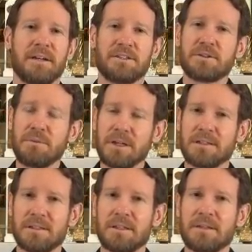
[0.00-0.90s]
All right, so what
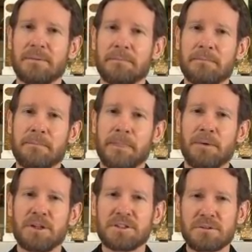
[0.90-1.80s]
is it?
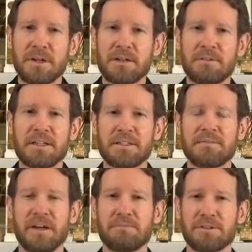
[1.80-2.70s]
What's the great grace
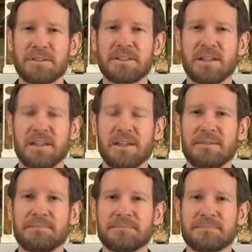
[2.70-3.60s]
of Divine Mercy
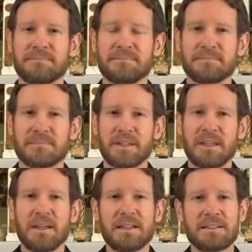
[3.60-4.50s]
Sunday?
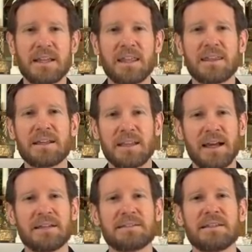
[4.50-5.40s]
It's nothing
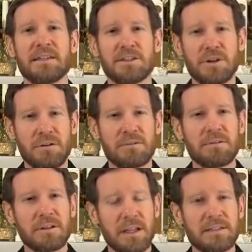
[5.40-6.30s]
less than a
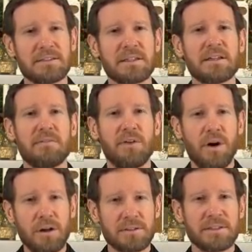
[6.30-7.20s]
total cleansing of
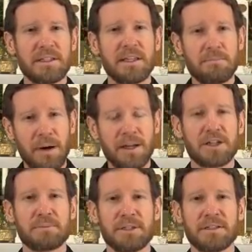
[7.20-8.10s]
all sin and
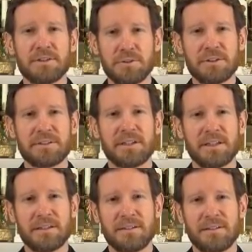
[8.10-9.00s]
punishment due to
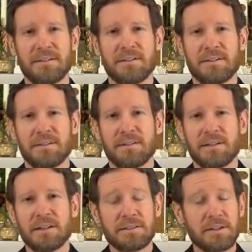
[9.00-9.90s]
sin.
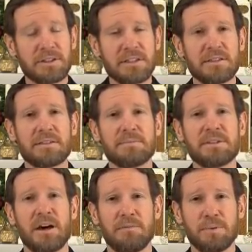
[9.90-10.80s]
Here's how Jesus
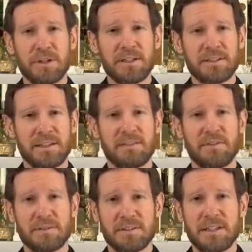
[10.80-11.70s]
himself put it to St.
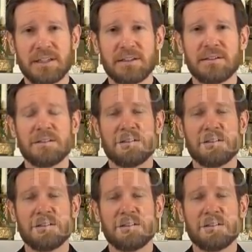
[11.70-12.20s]
Faustina